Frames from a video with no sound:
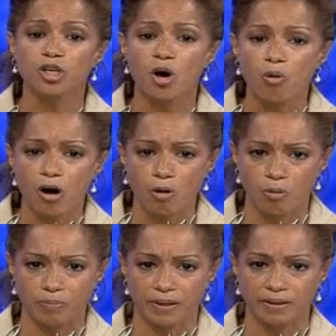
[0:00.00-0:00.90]
to go
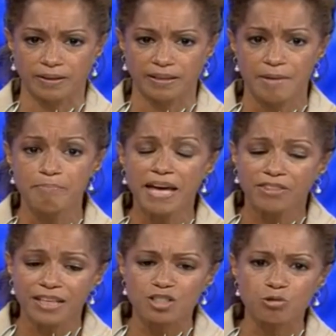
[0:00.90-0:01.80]
home. Make
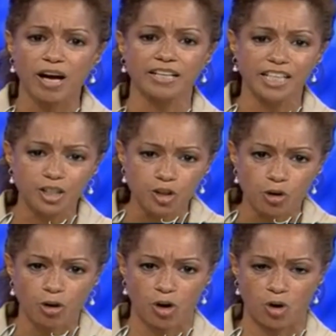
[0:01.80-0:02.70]
things right in
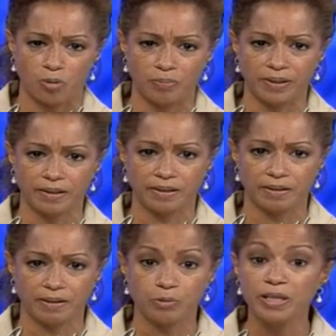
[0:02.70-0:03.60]
your home.
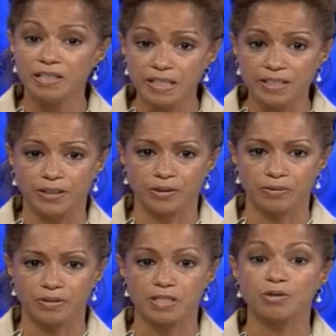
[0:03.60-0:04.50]
We need you
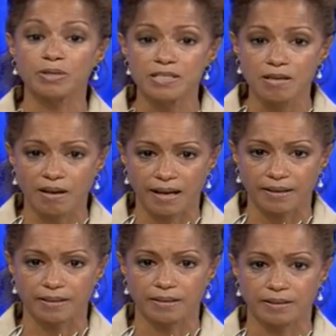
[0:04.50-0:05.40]
to
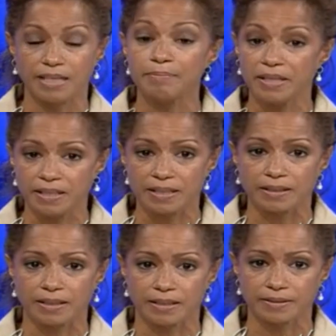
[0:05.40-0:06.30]
resign
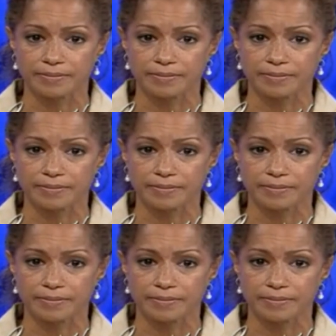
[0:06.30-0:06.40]
immediately.